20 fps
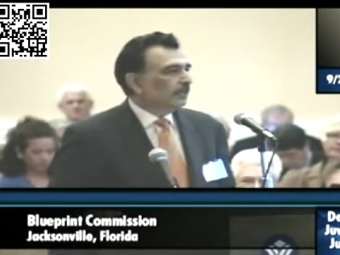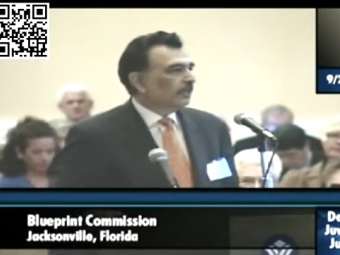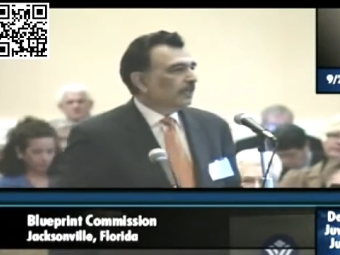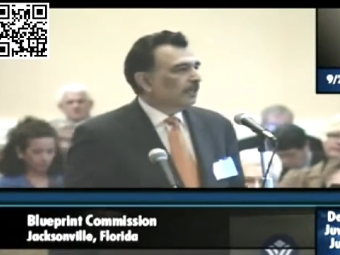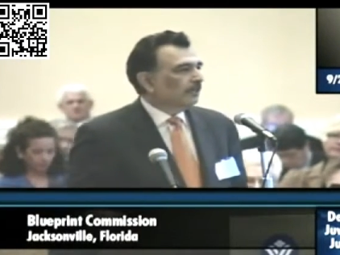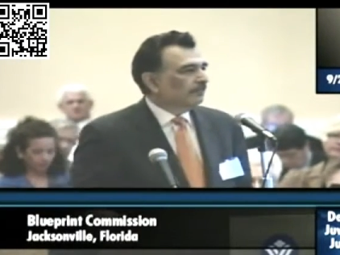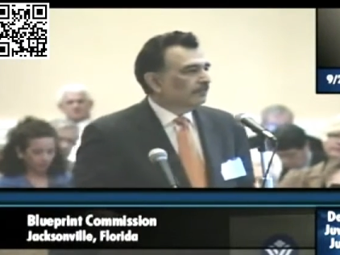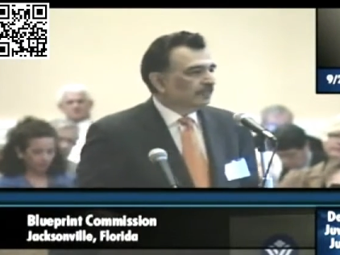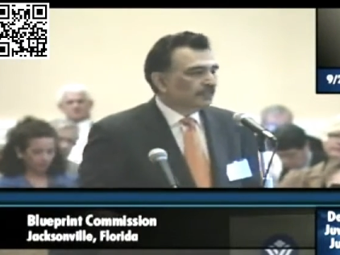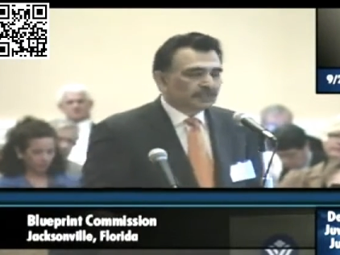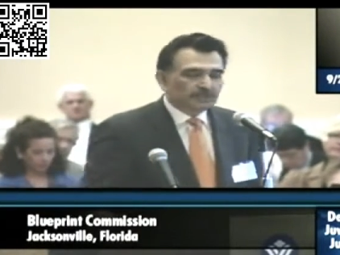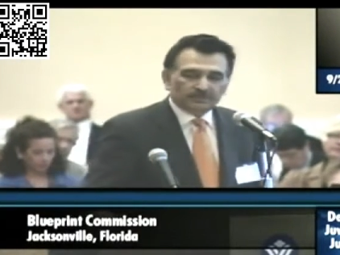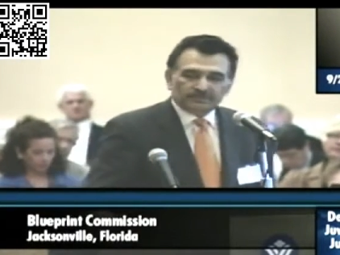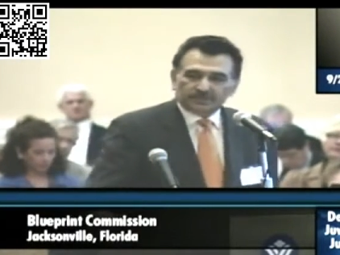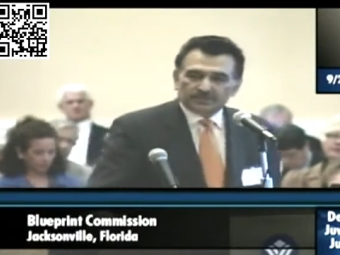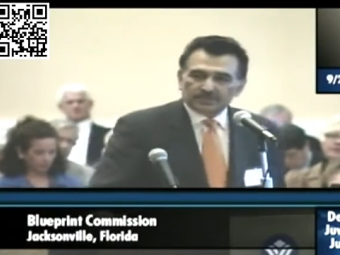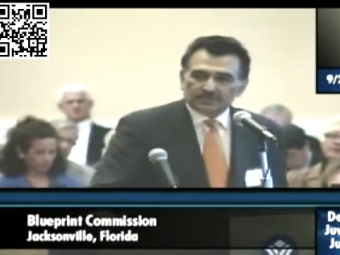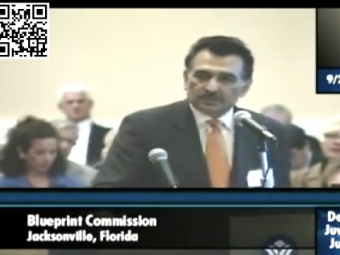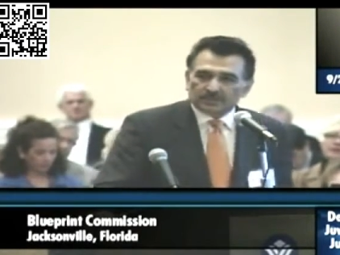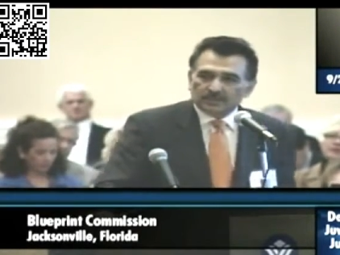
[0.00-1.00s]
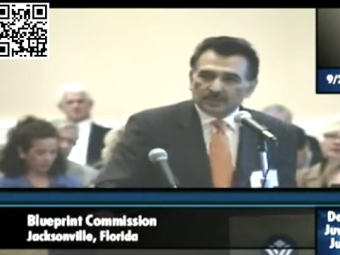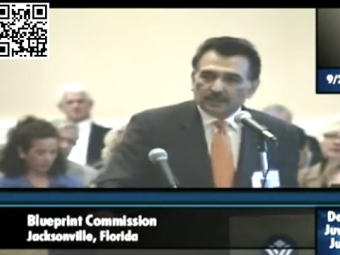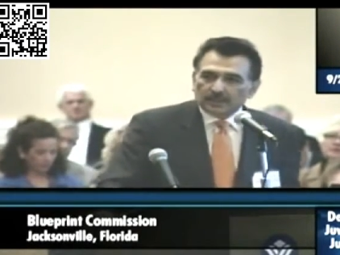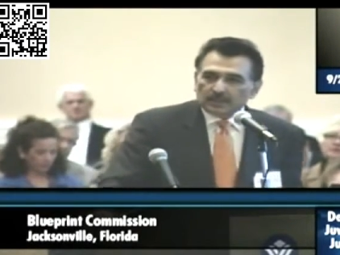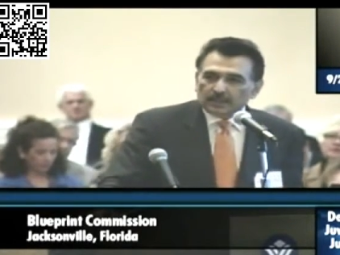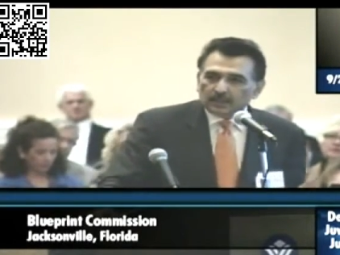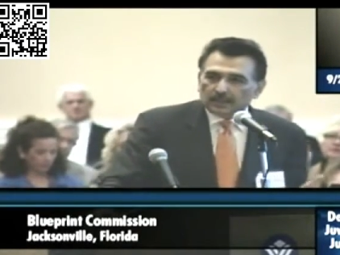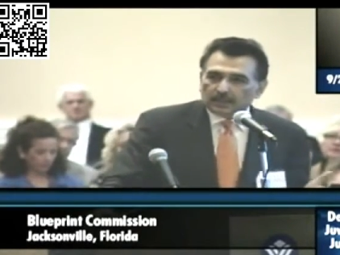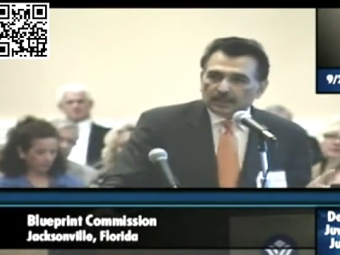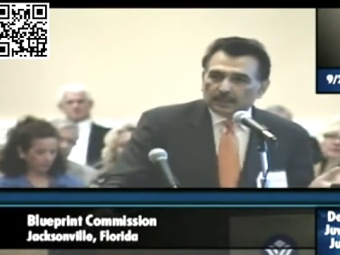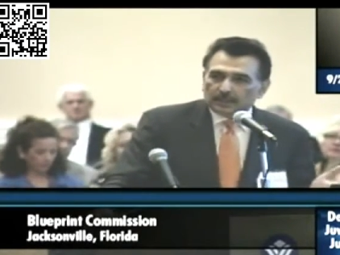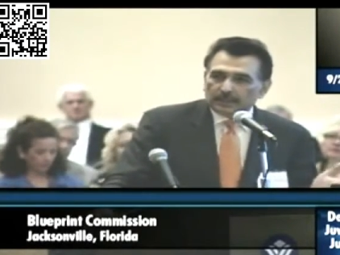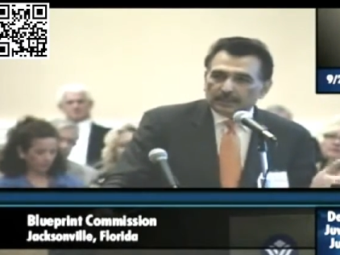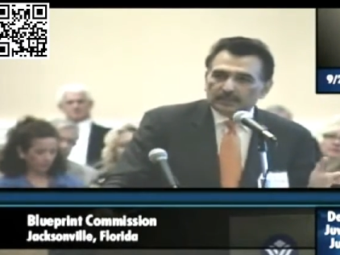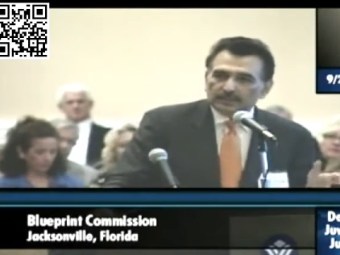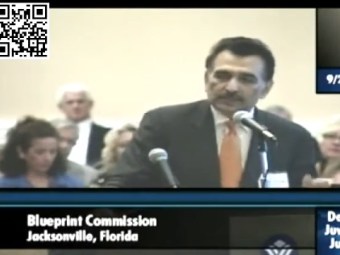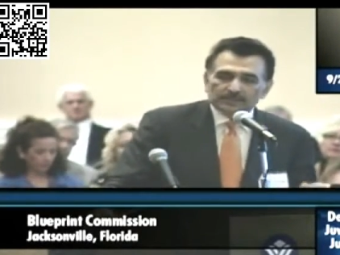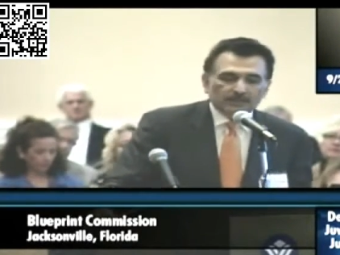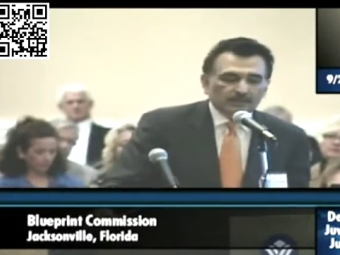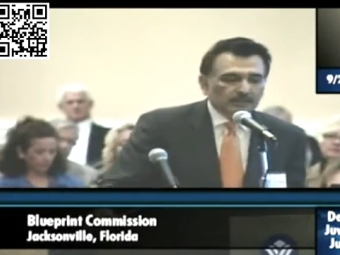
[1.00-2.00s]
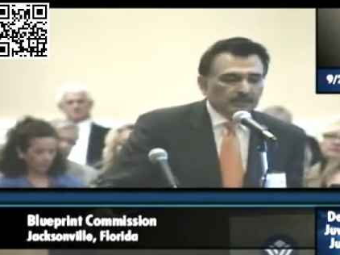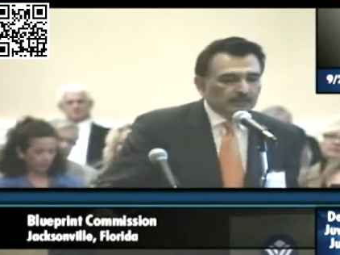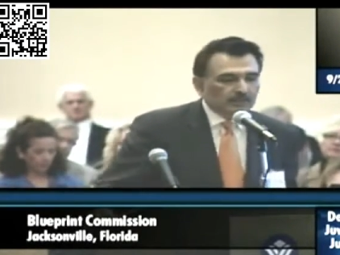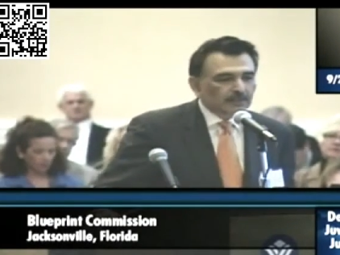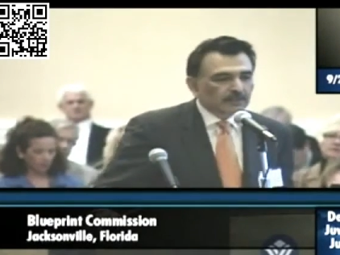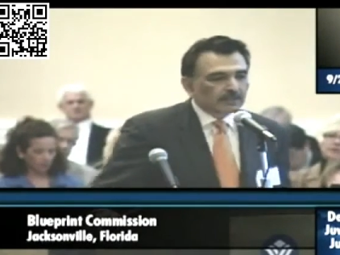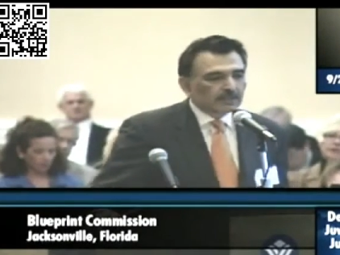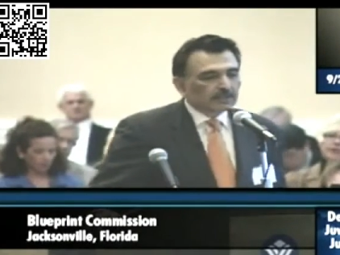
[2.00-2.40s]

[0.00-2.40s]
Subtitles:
coverage of this incident.